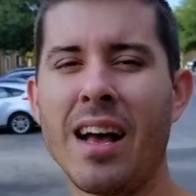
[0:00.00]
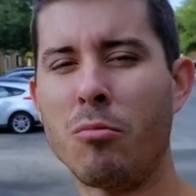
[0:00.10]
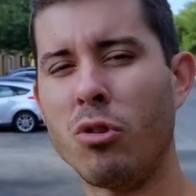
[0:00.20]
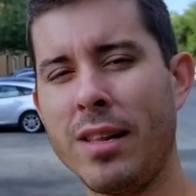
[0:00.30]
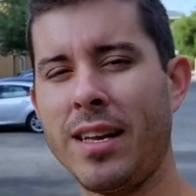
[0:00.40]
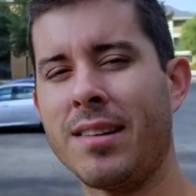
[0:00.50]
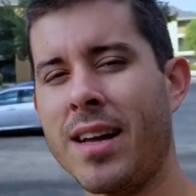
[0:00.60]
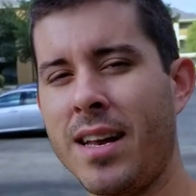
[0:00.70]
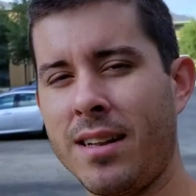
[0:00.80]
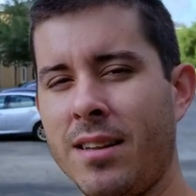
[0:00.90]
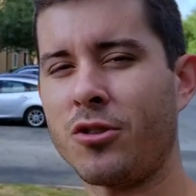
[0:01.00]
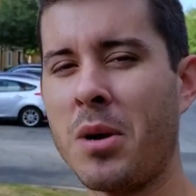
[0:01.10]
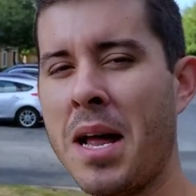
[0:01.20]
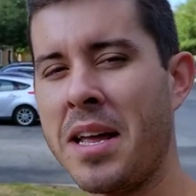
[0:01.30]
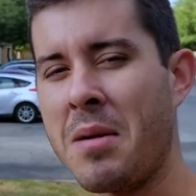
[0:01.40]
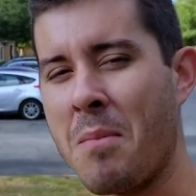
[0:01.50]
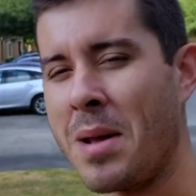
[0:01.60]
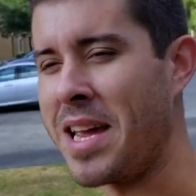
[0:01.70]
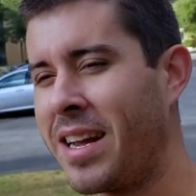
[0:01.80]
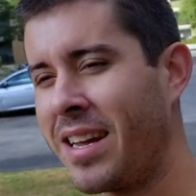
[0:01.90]
I'm really excited to try and
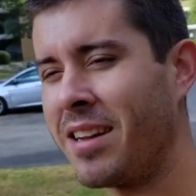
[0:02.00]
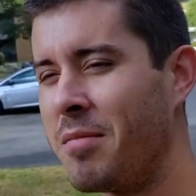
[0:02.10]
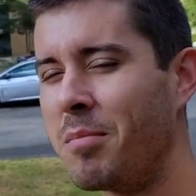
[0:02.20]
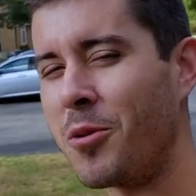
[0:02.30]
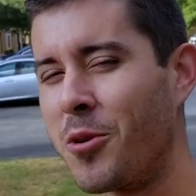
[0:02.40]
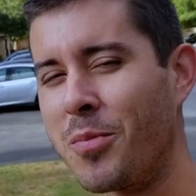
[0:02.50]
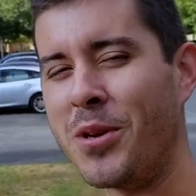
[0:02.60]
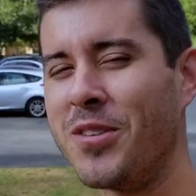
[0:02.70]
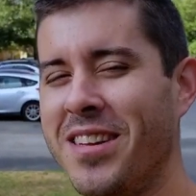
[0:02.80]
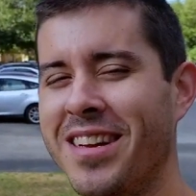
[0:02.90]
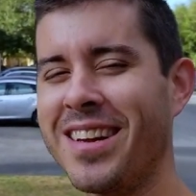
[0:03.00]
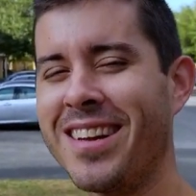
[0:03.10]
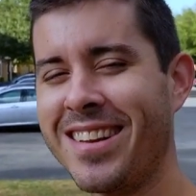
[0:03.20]
make more music